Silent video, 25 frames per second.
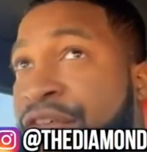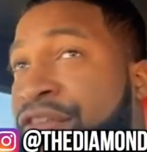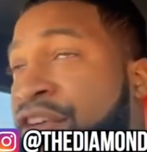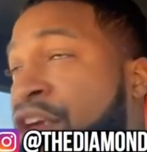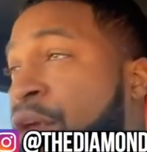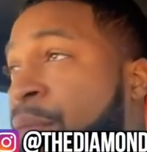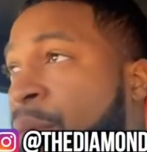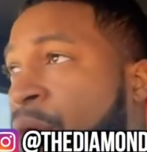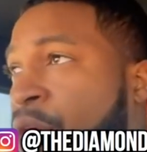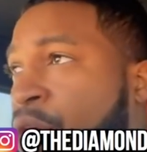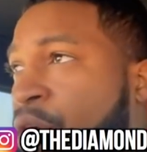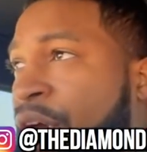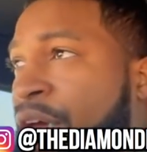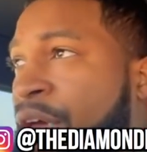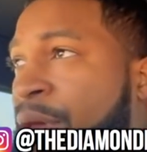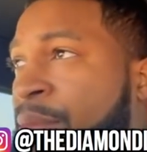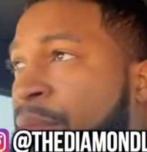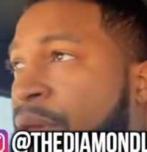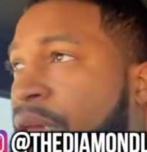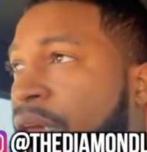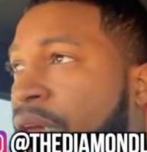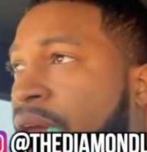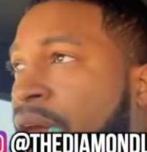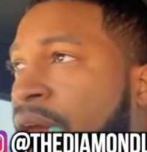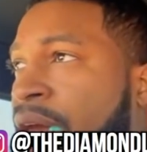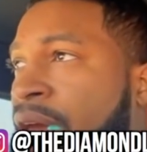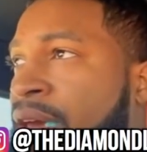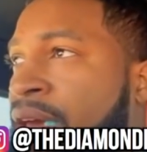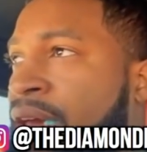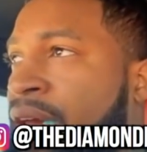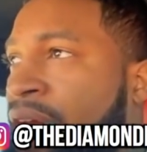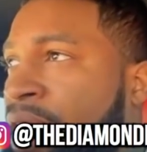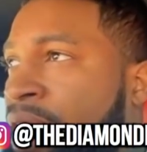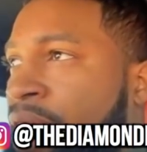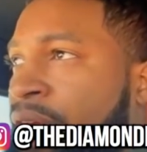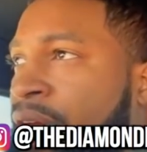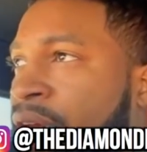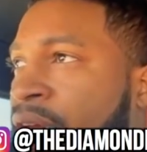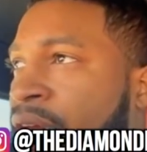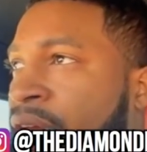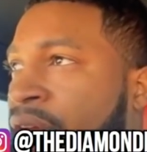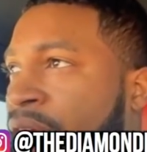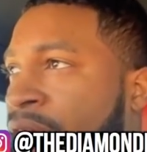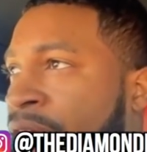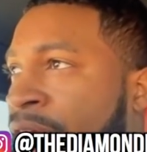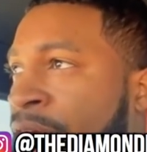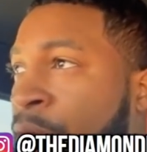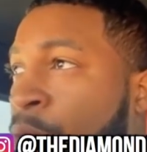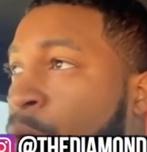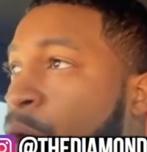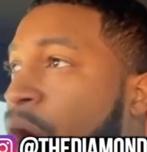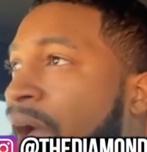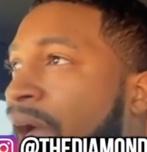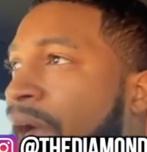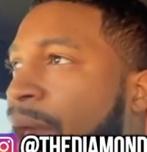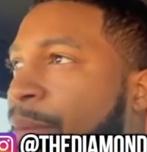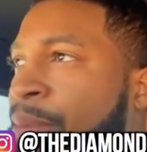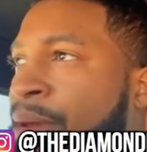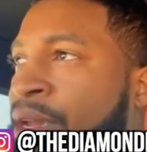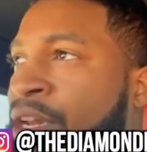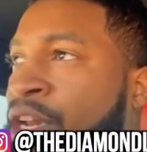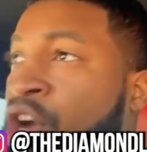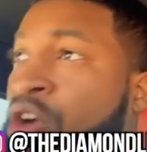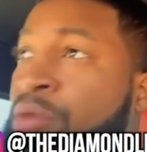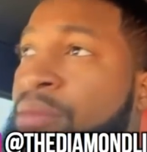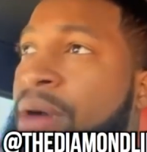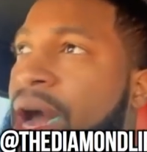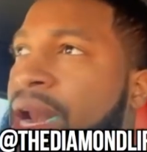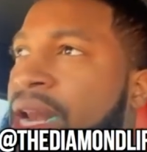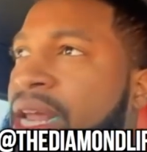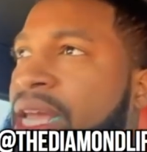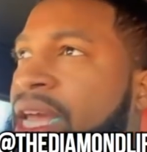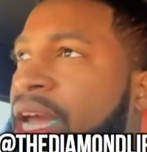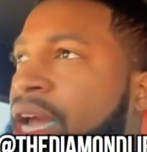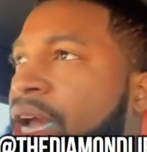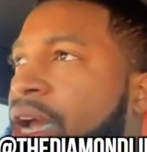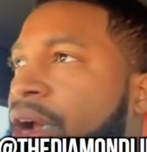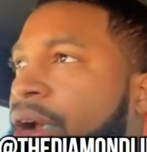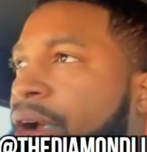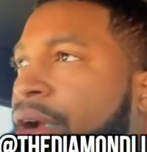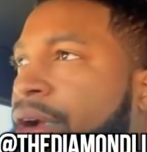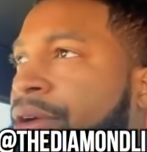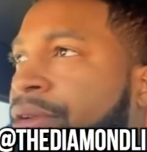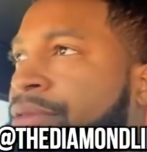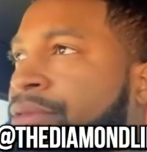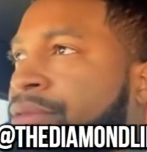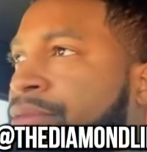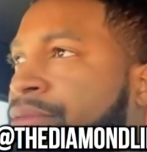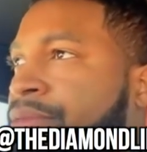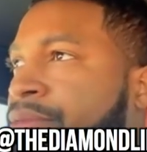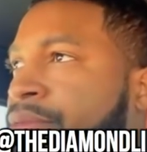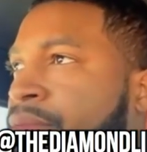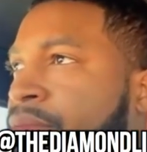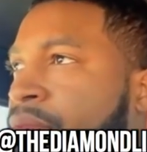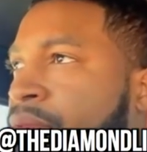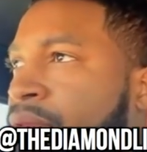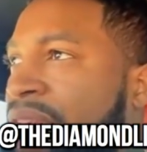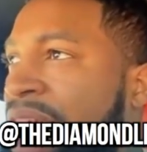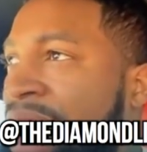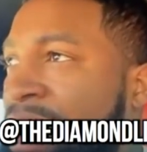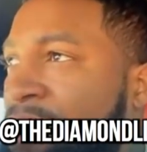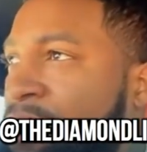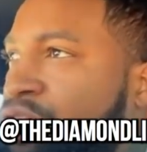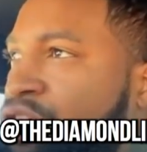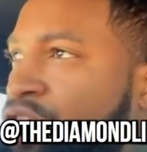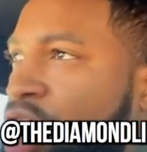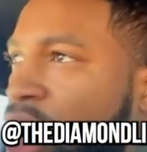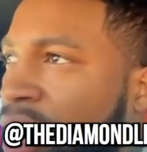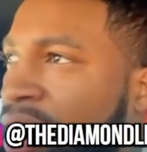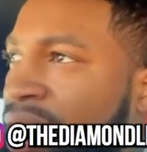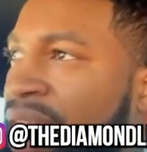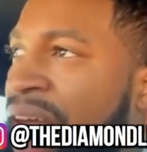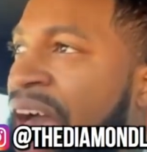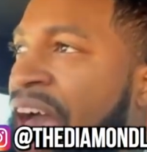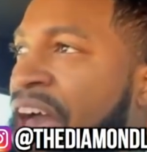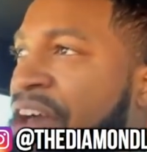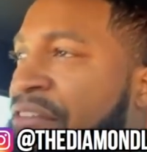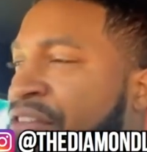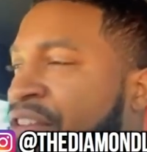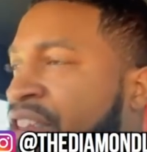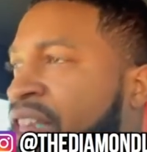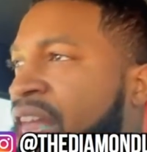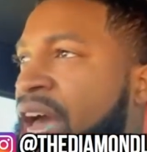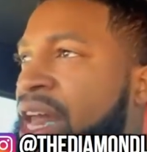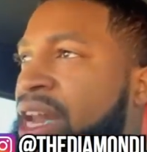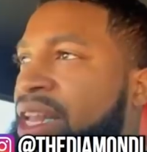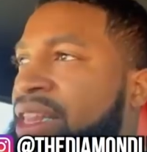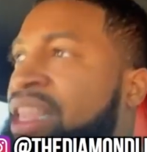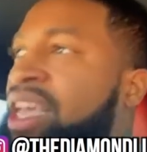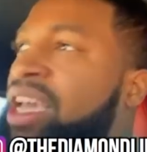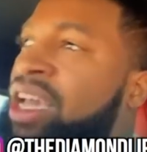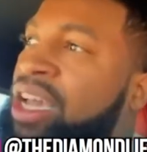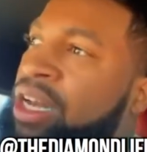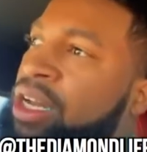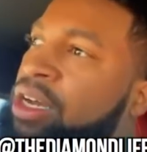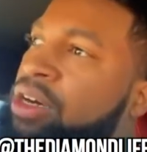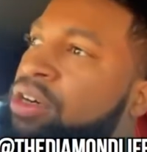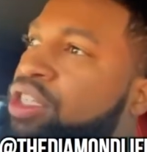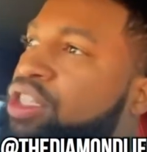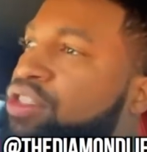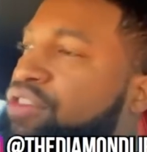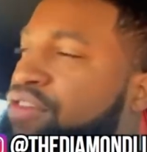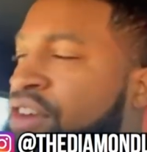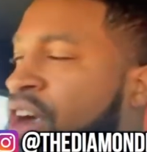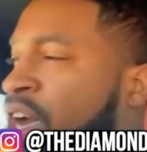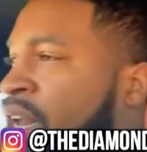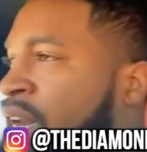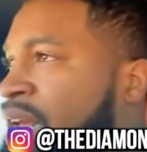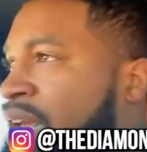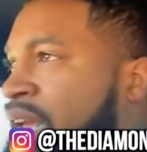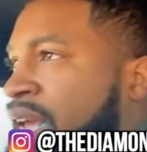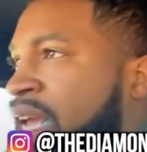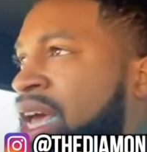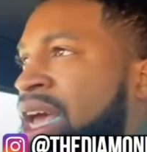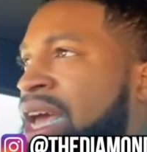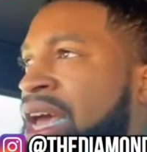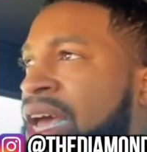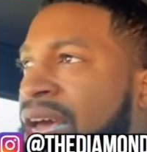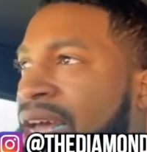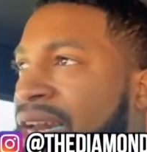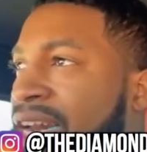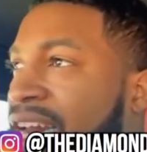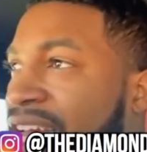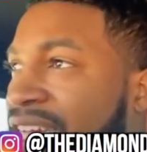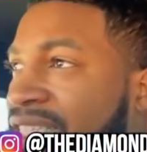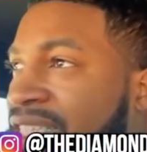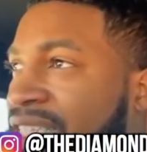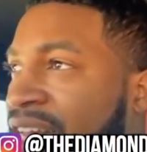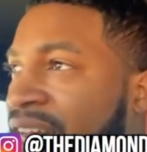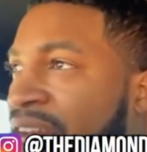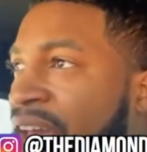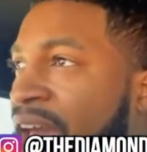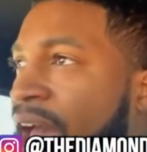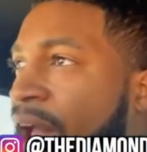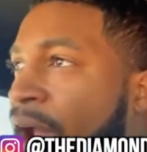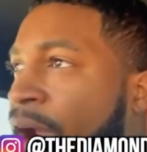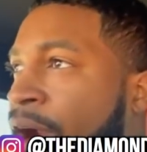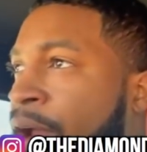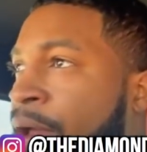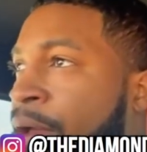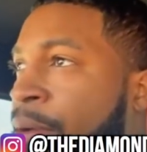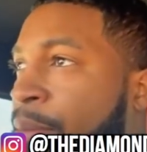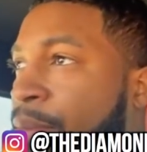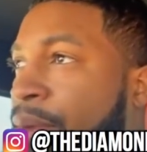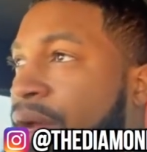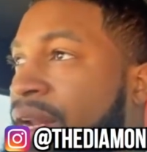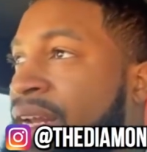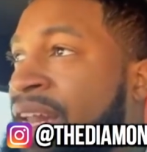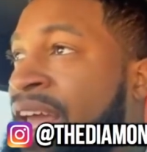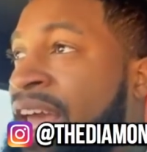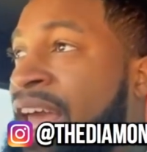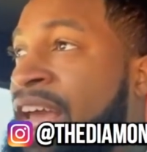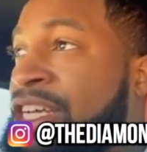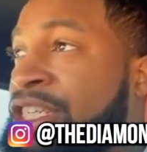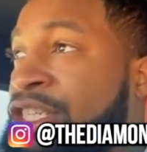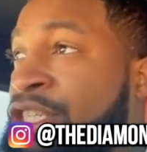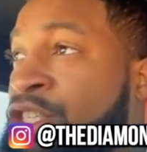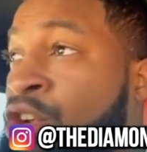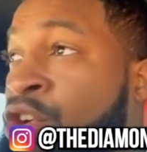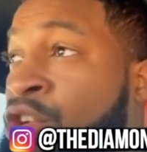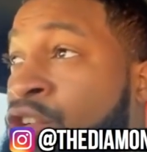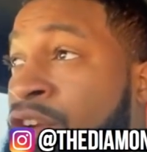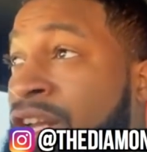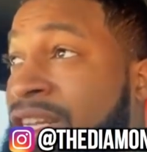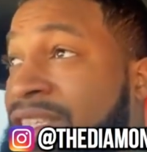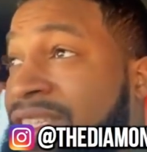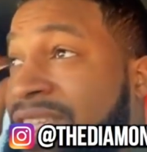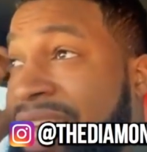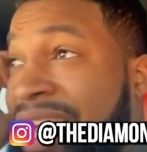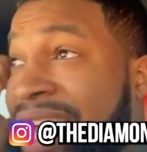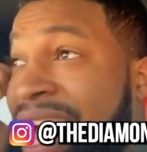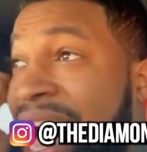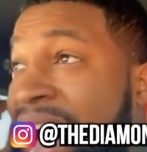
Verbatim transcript: a female hit me. And what happened? Nobody cared. They was all laughing at it, thinking it was funny, this and that. But then as soon as a